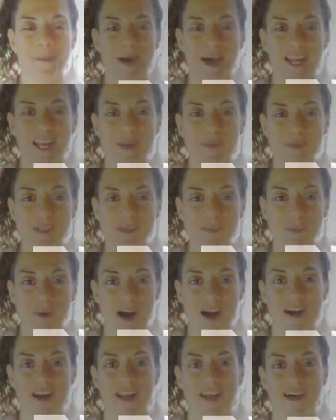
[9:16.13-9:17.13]
My name is
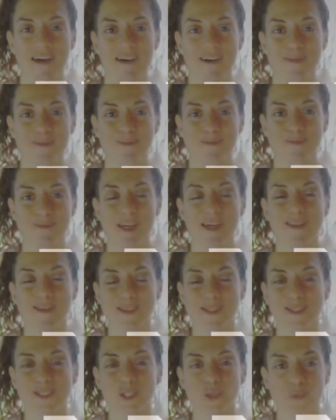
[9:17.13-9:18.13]
Marlia and
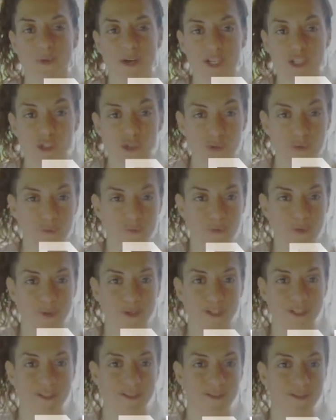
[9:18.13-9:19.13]
this is my true
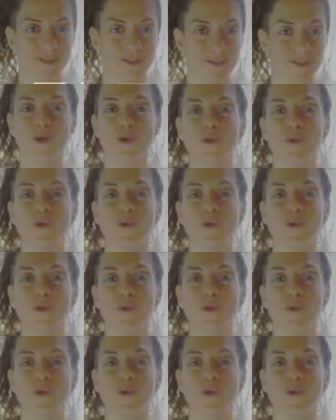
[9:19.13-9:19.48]
voice.